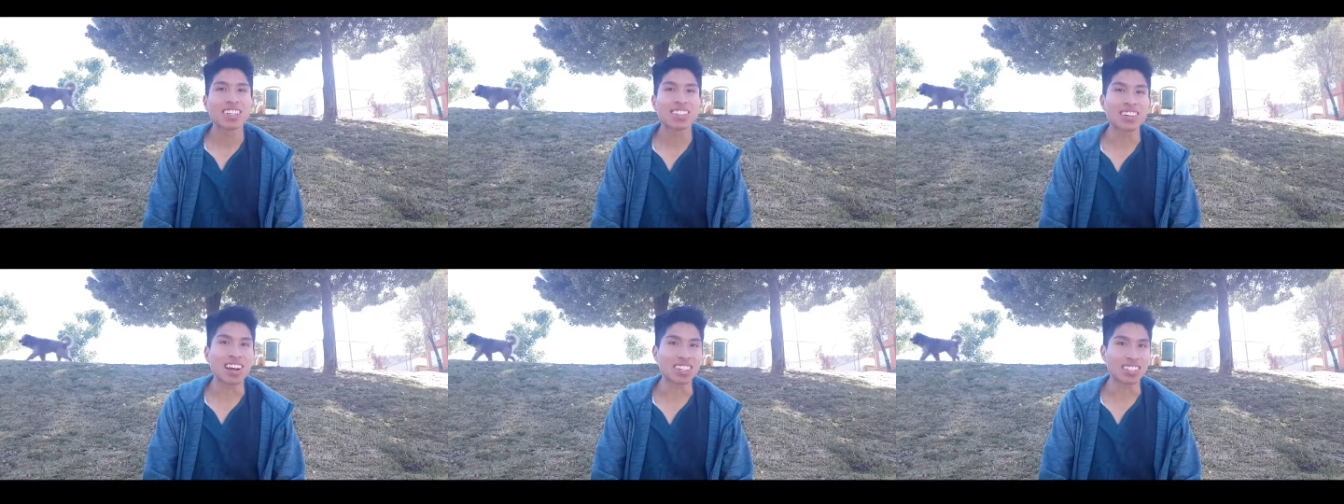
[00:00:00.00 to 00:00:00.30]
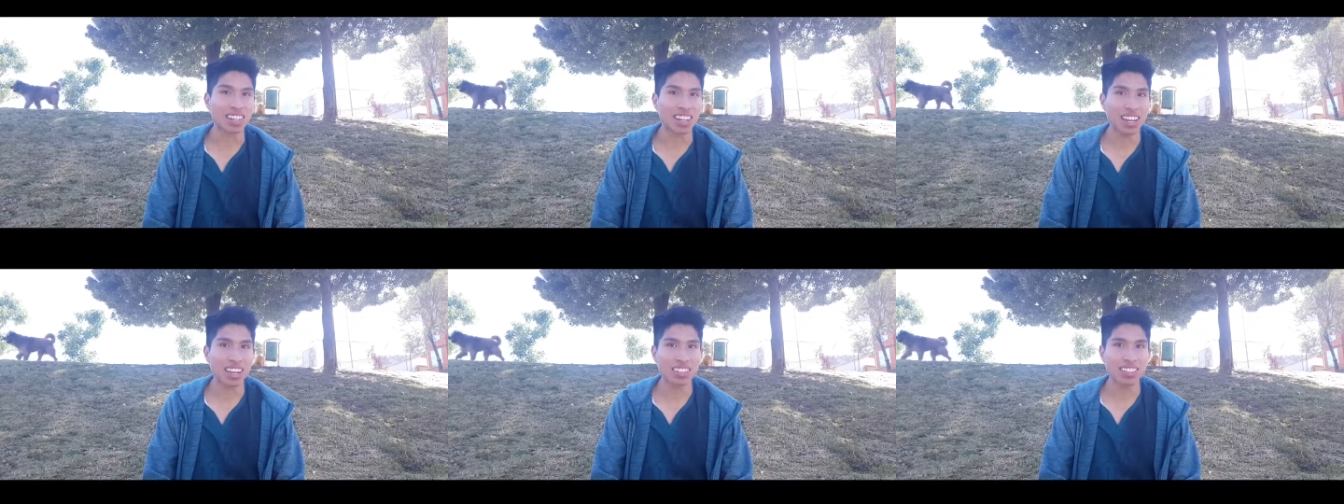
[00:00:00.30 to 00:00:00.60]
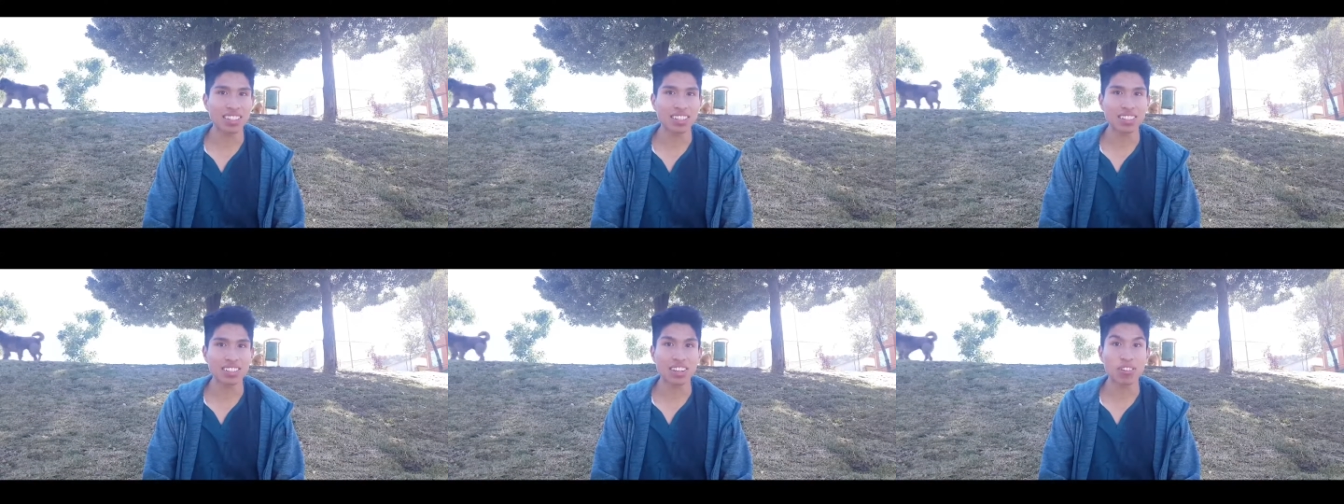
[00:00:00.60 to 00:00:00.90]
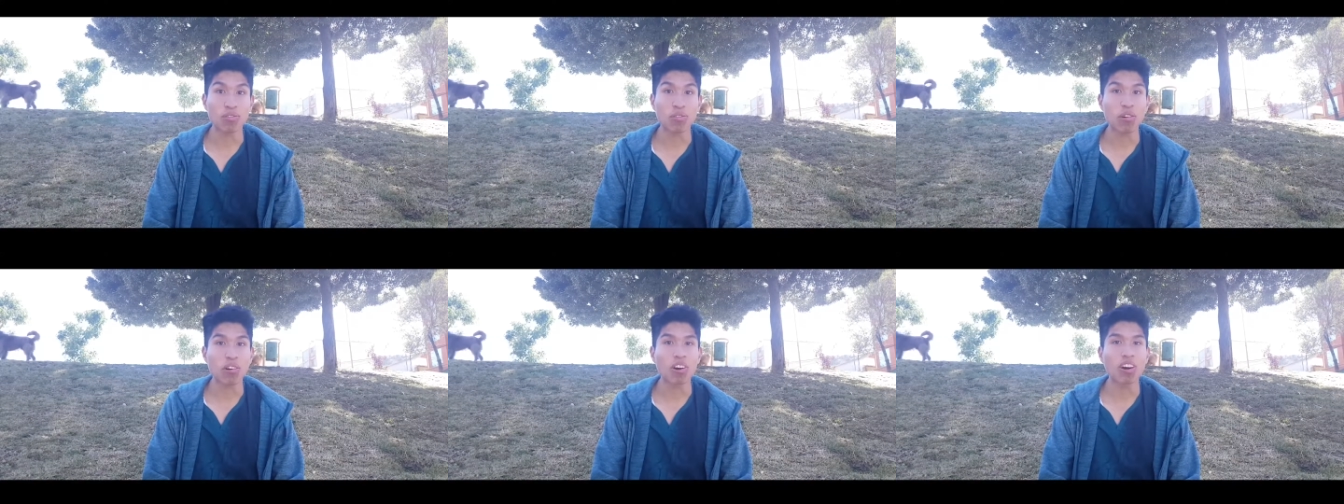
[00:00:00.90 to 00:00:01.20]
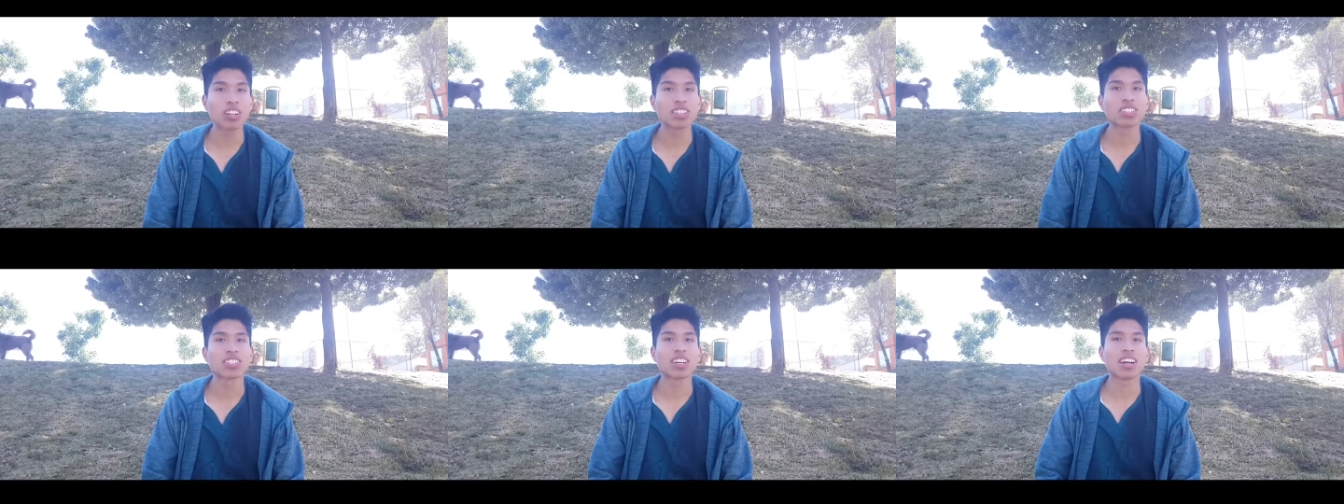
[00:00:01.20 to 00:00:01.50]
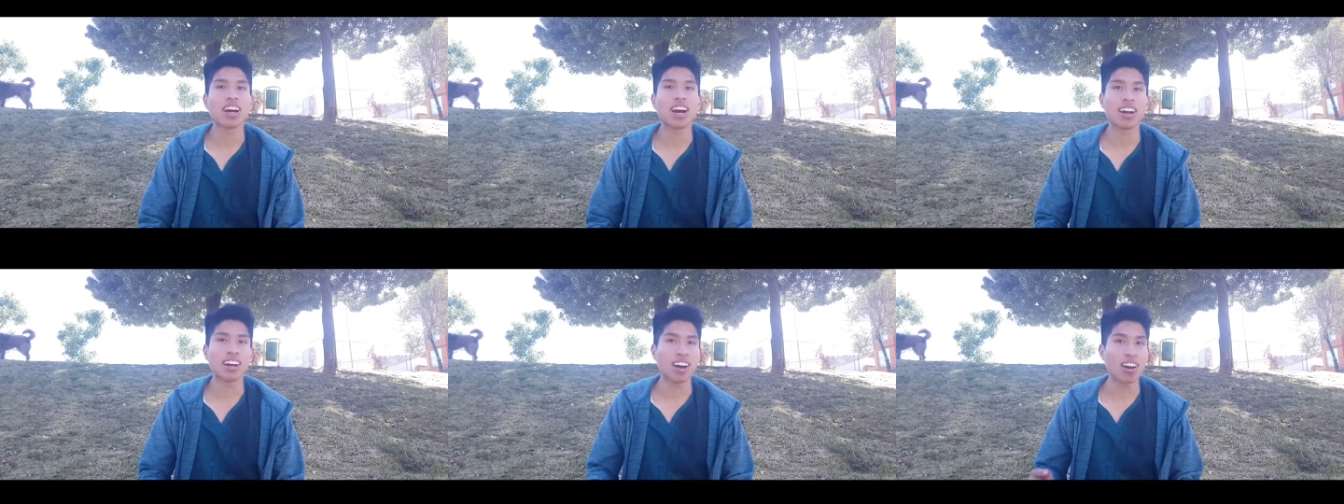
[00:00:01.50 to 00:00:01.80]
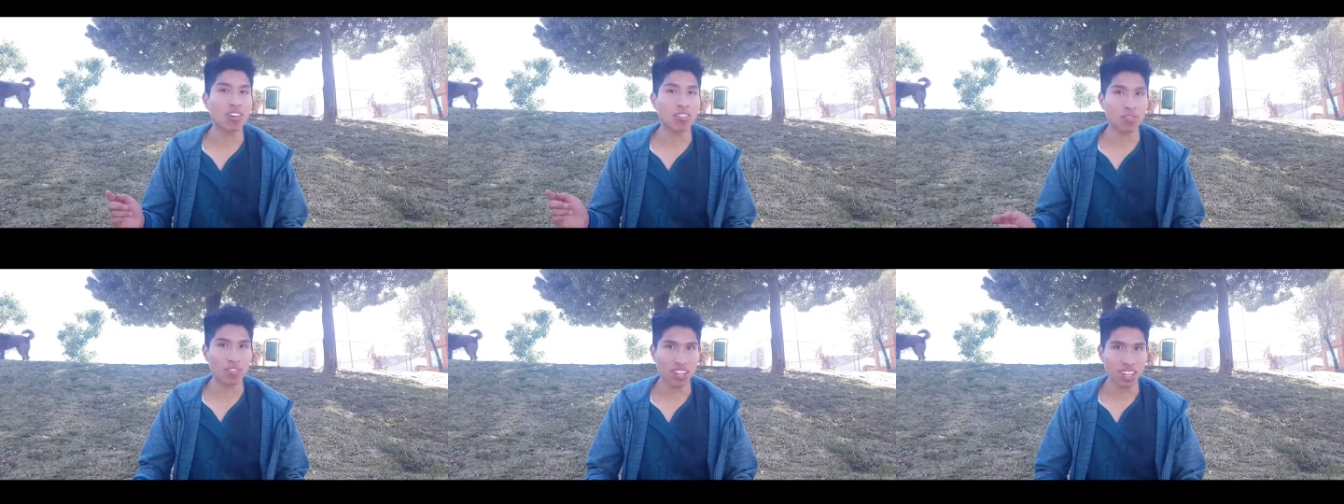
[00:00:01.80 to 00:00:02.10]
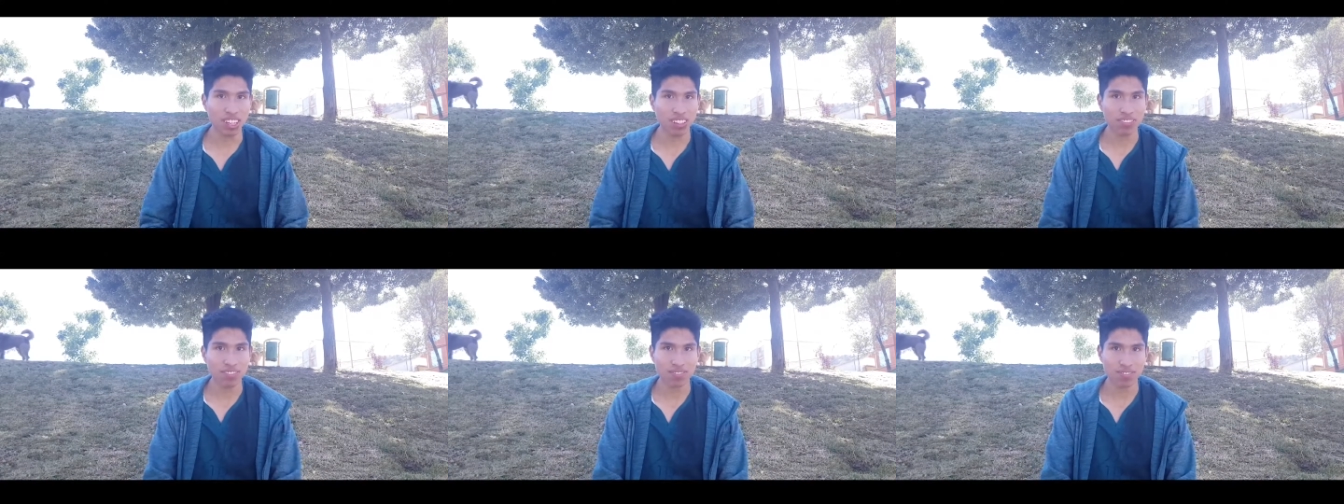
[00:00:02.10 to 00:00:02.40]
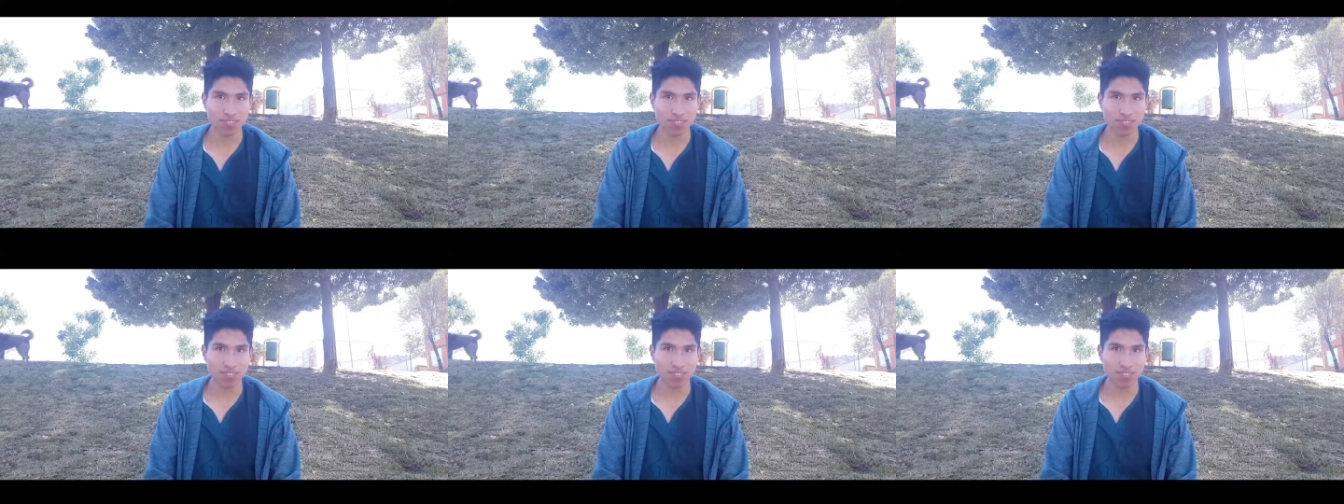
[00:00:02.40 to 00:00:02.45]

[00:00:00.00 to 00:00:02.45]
translating the words around me